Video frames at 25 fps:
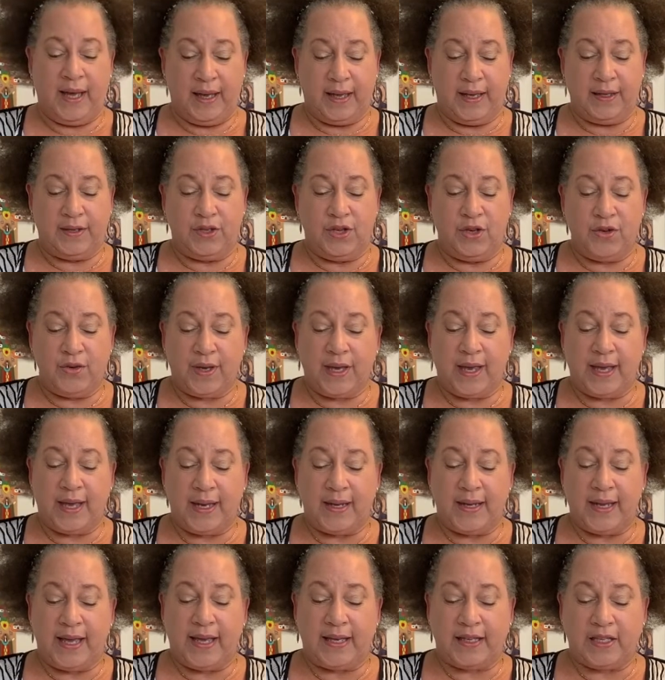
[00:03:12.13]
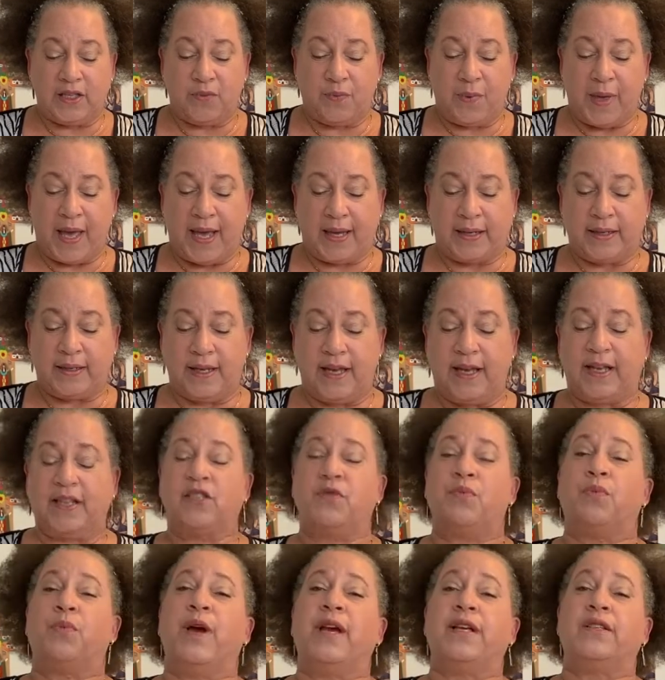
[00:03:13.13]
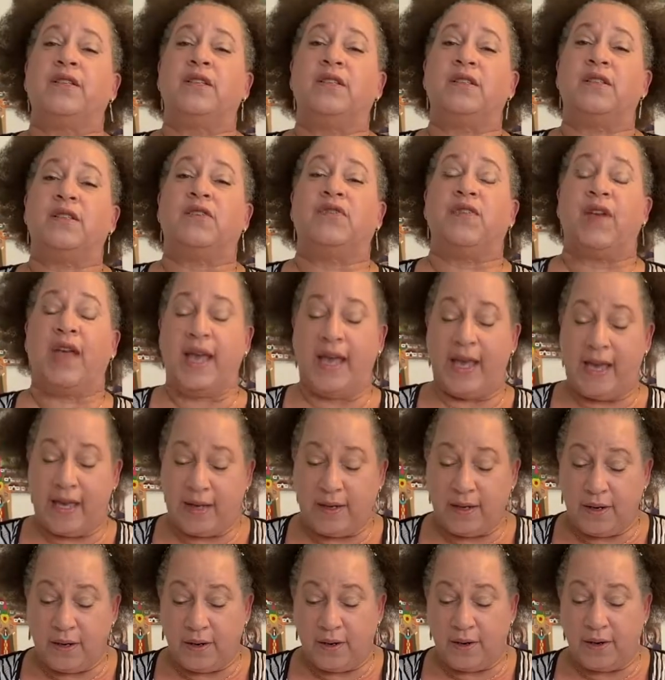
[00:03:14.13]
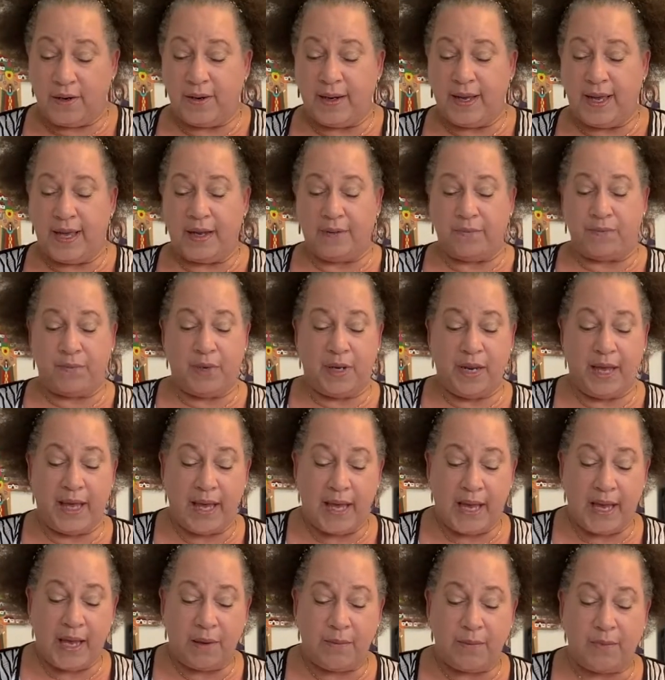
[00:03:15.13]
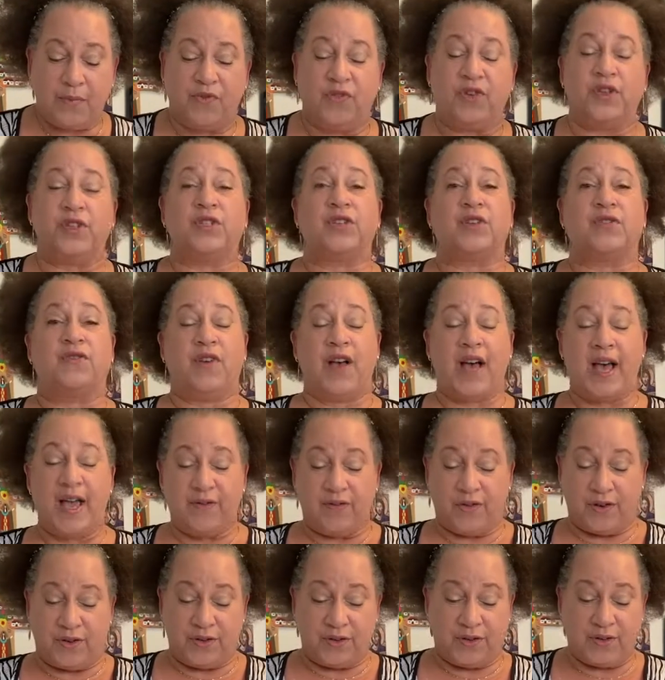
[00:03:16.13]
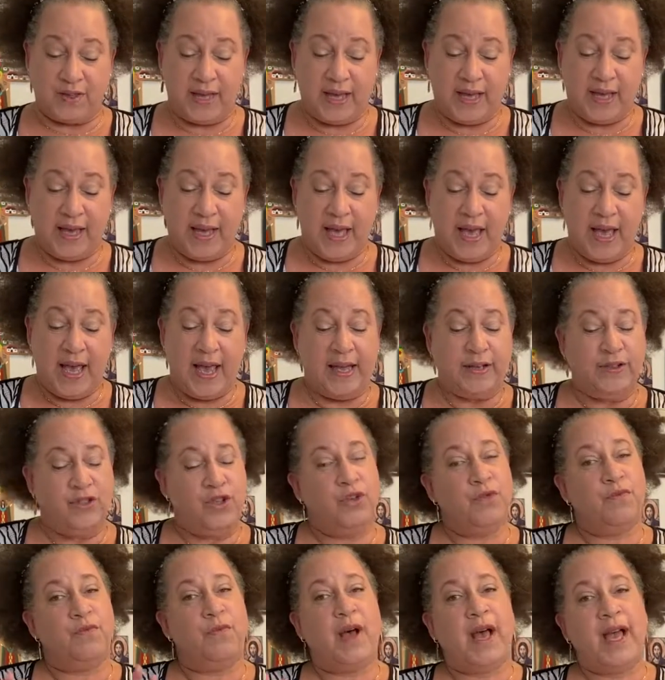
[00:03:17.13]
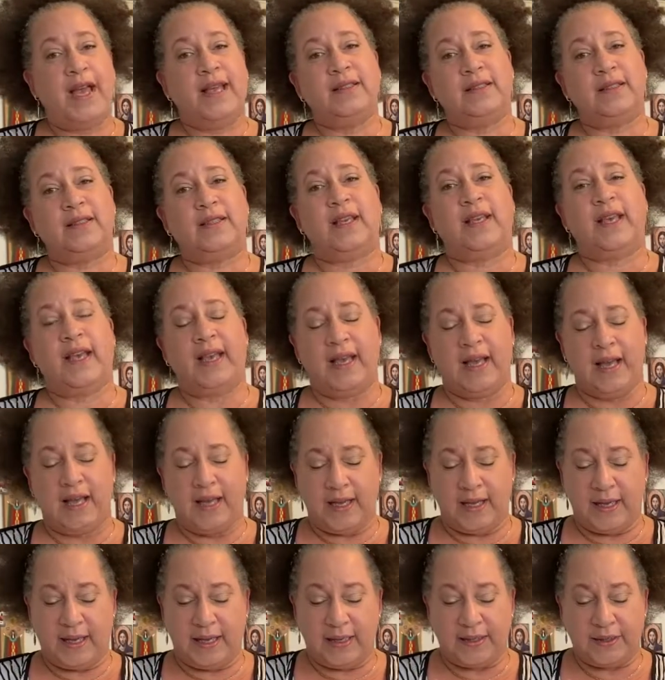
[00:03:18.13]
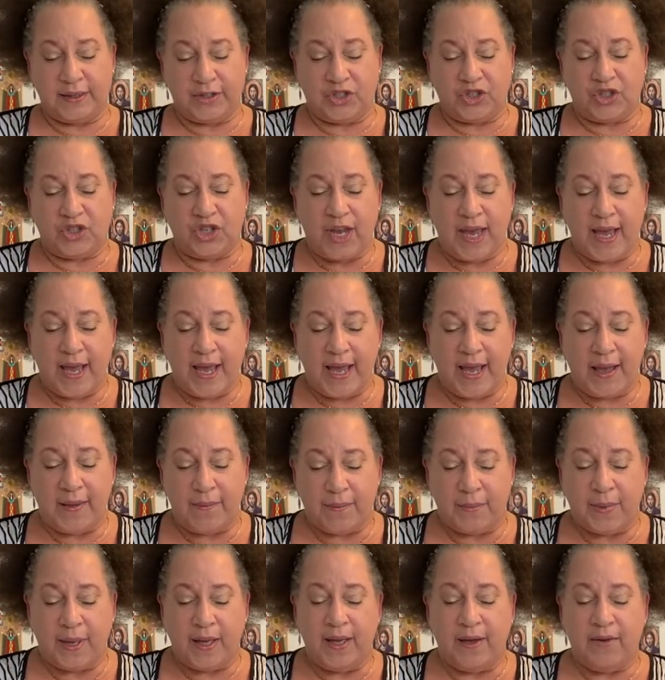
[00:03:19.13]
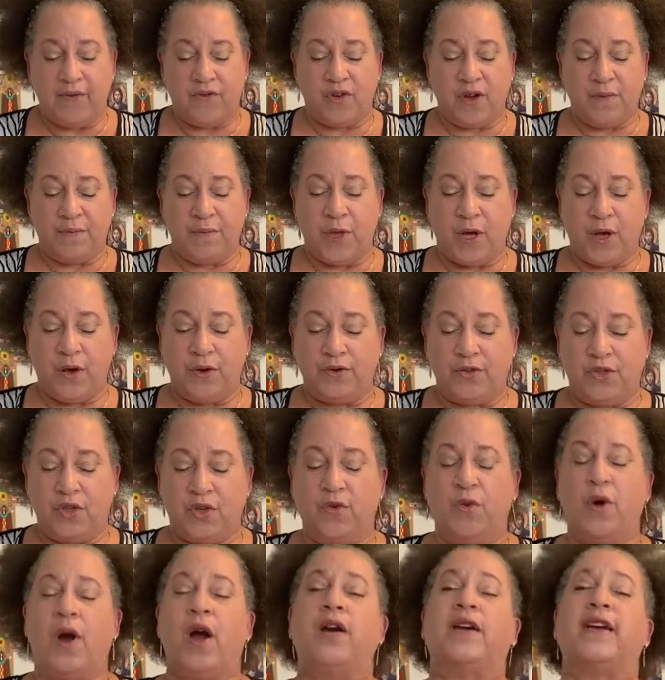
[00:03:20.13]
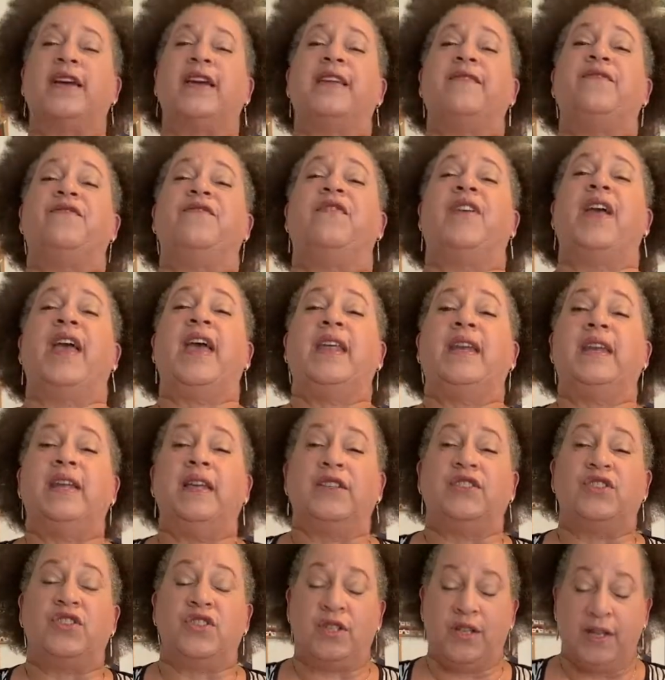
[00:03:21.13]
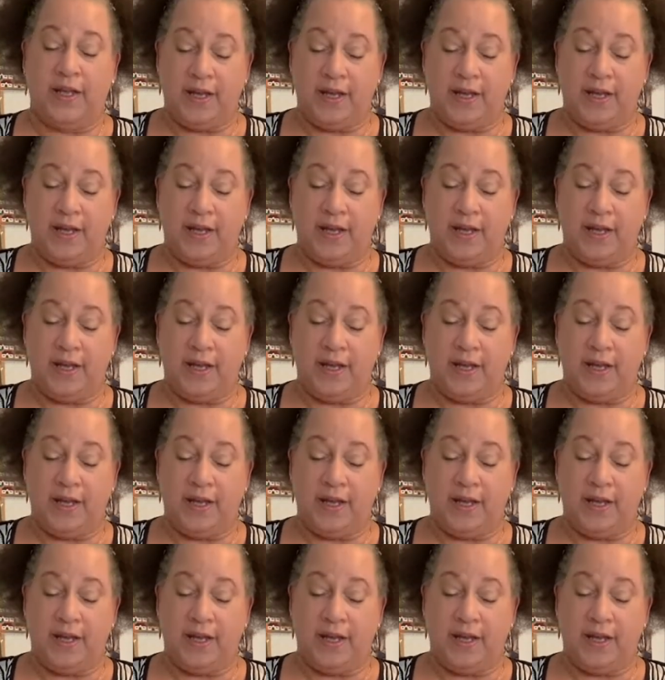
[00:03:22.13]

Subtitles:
You can expect expressions of anger and blame for survivors, and you might see shame from those who are advantaged